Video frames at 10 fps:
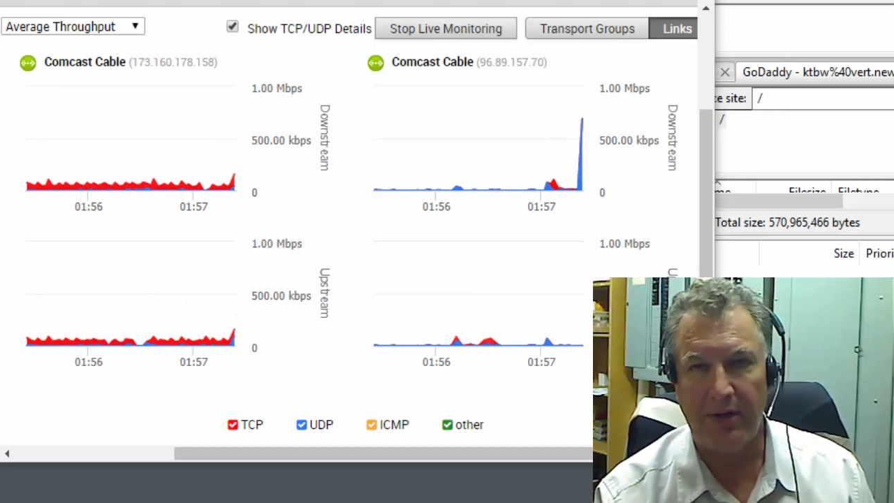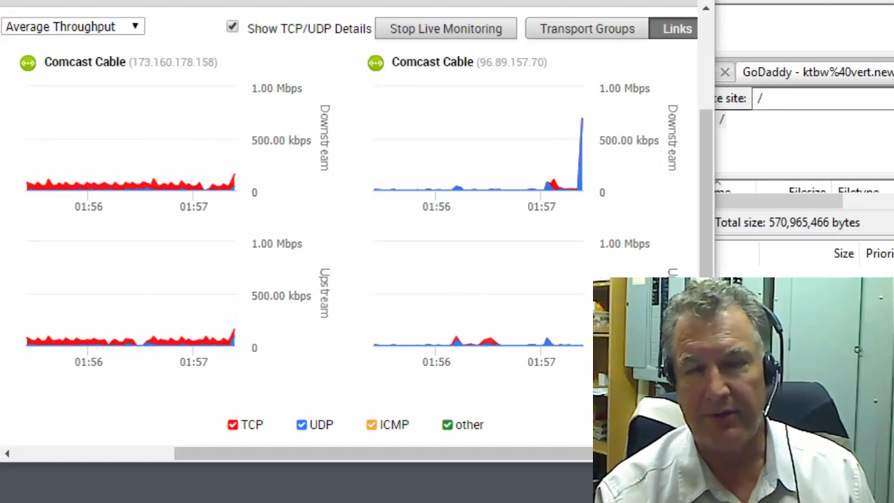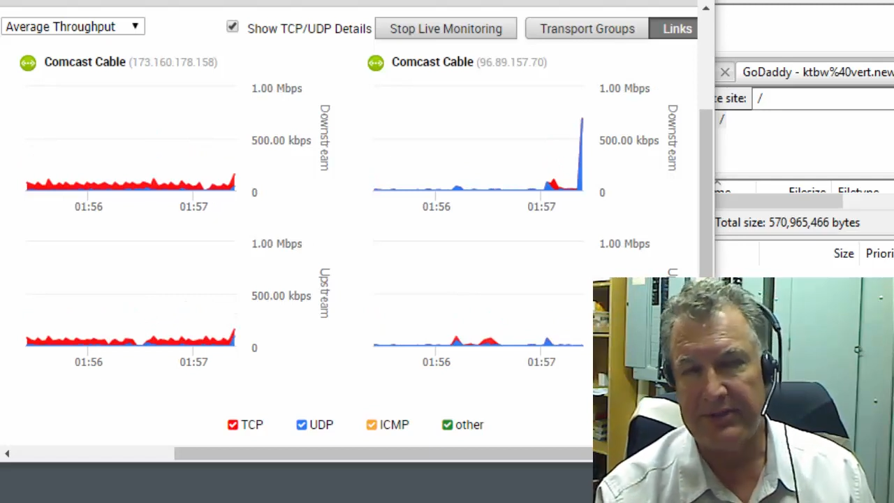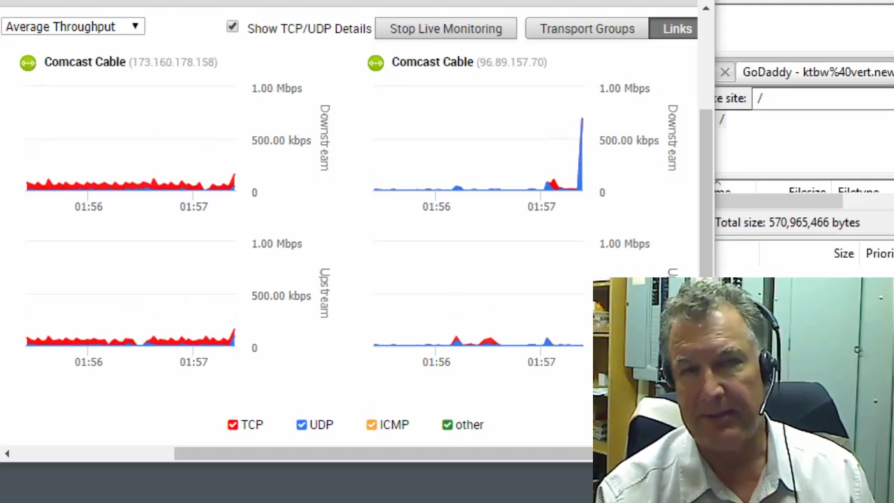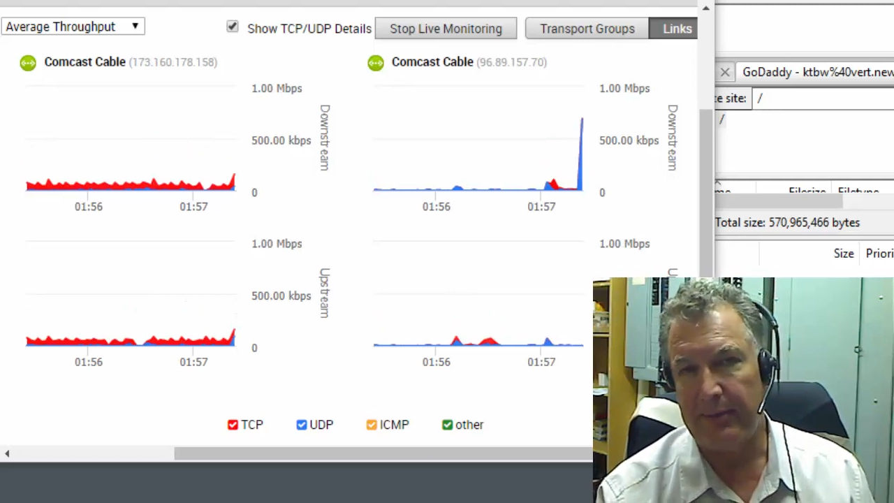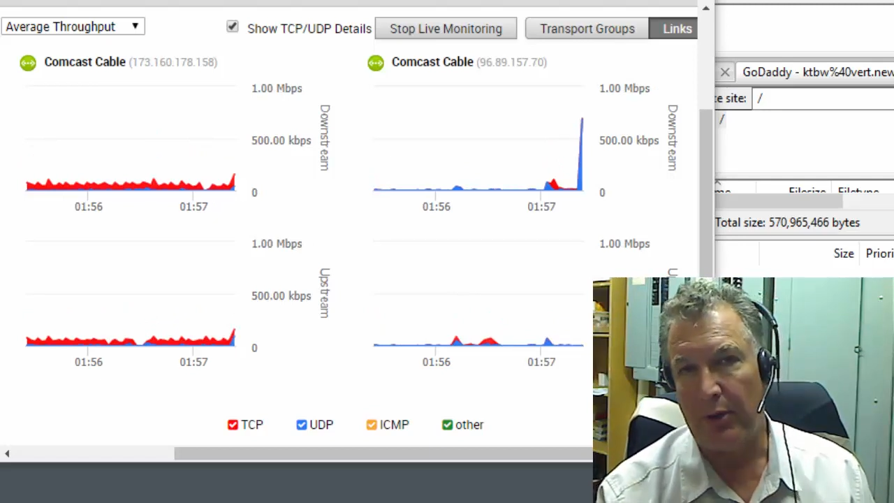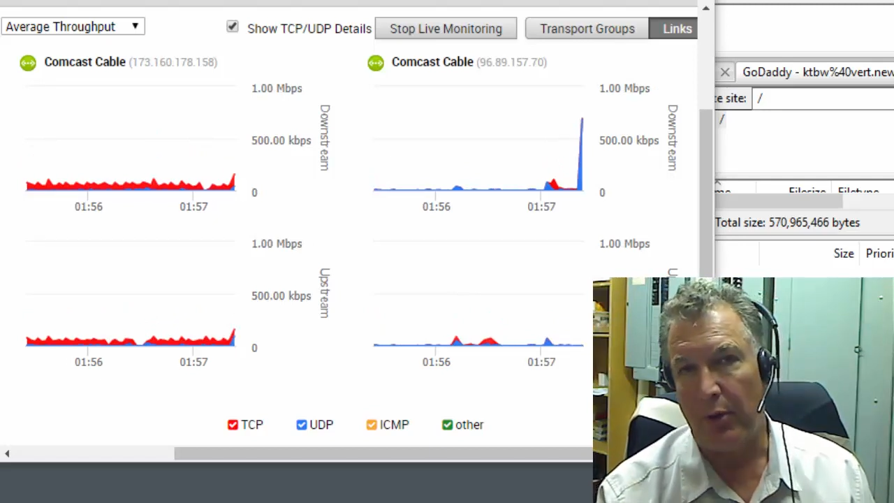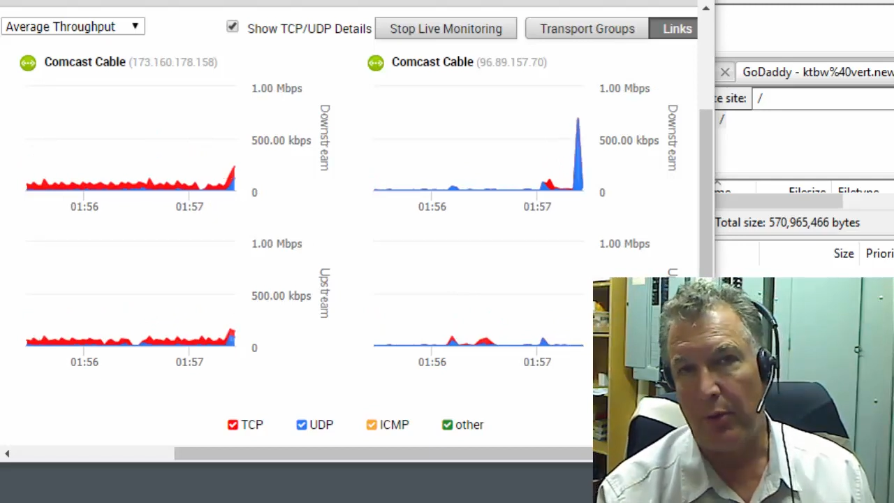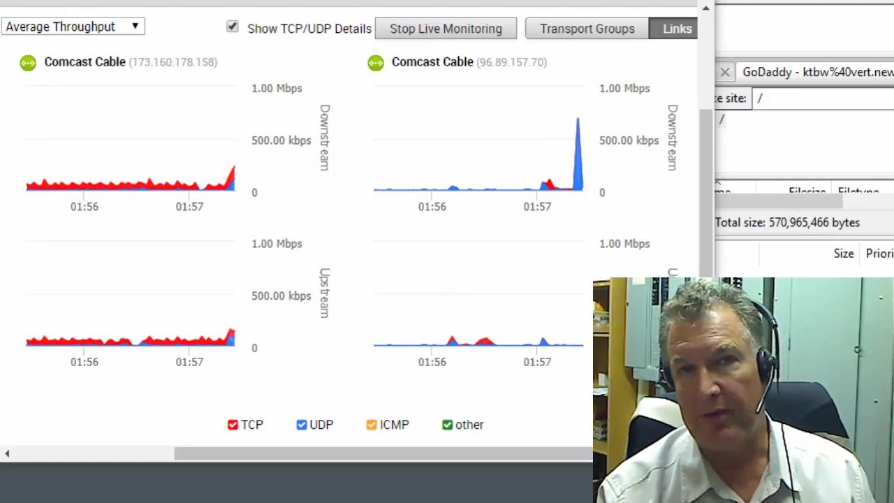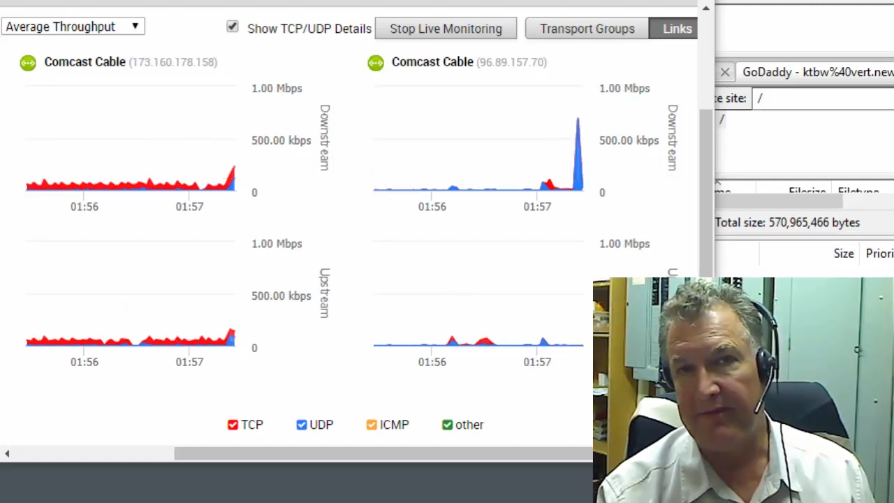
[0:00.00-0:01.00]
or there was something
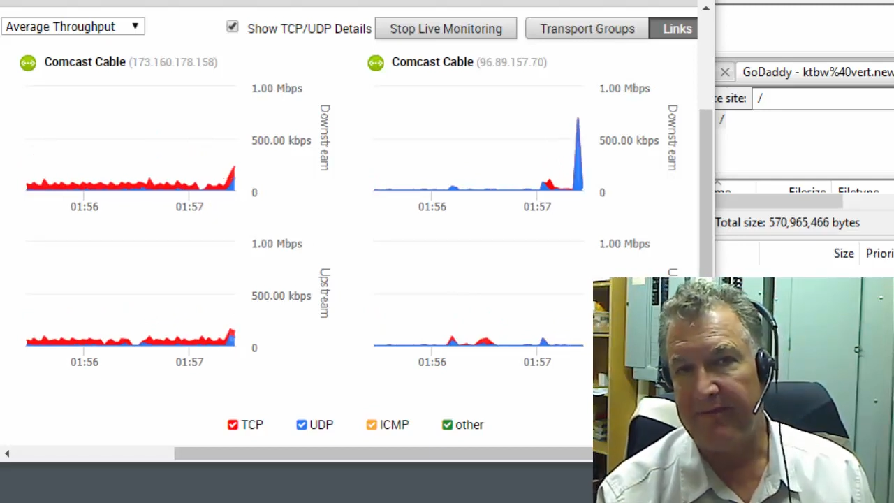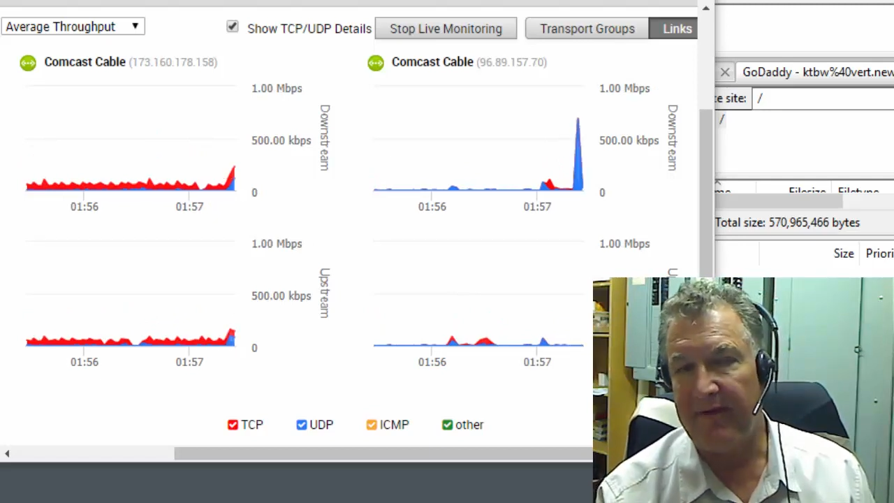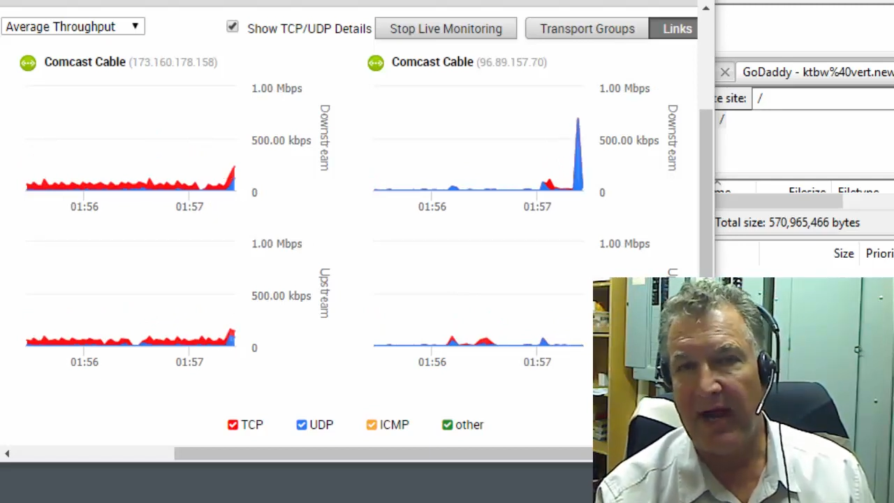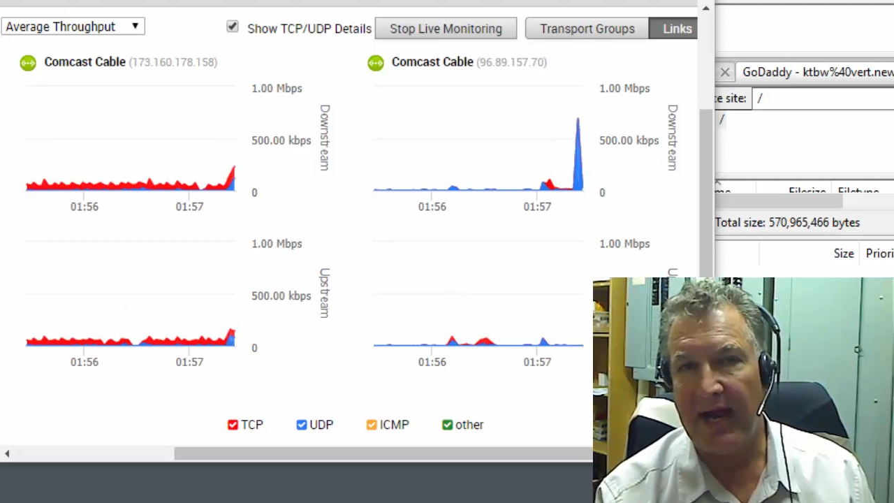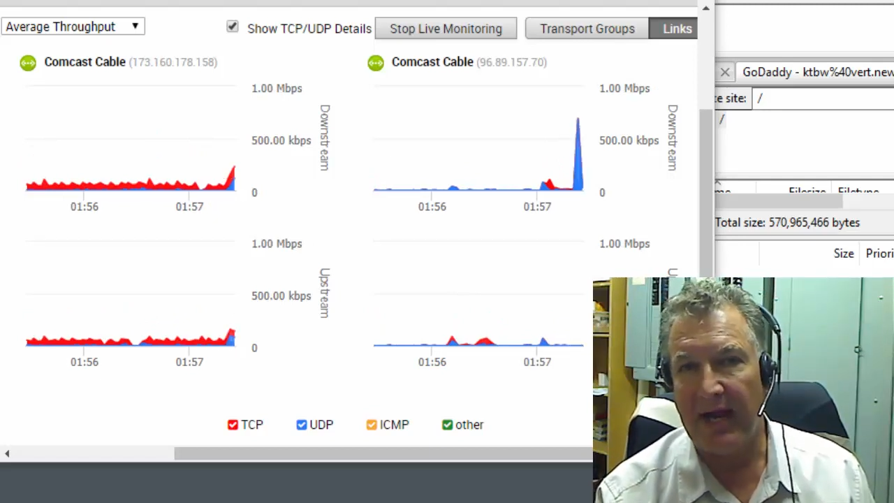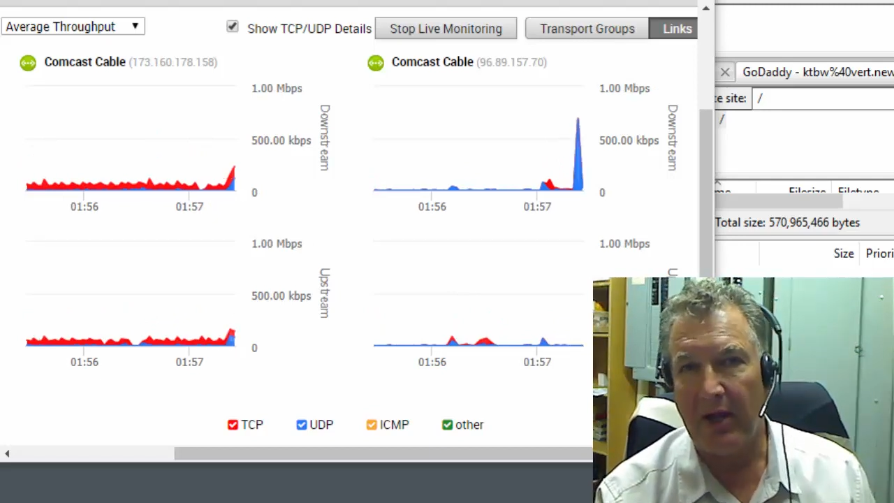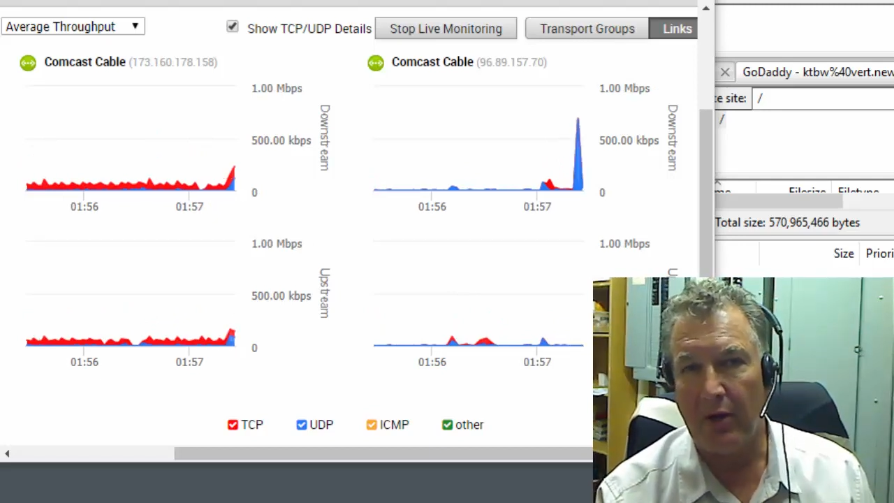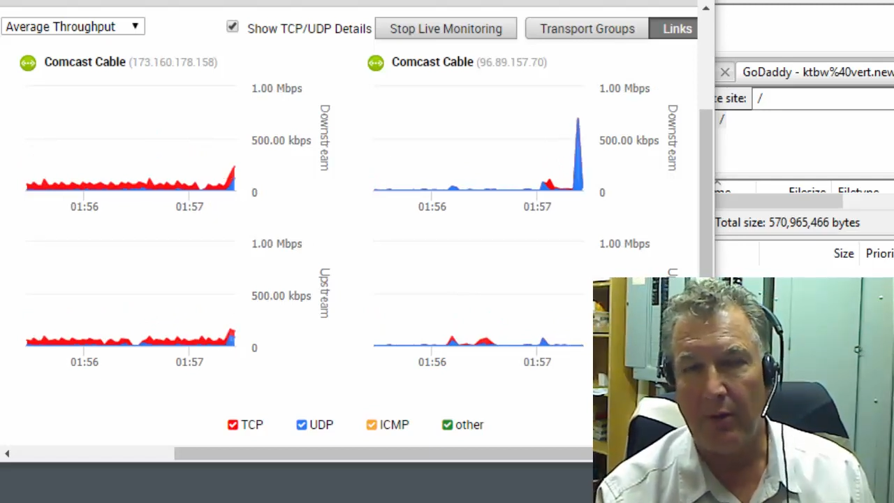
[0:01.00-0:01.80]
wrong with a file,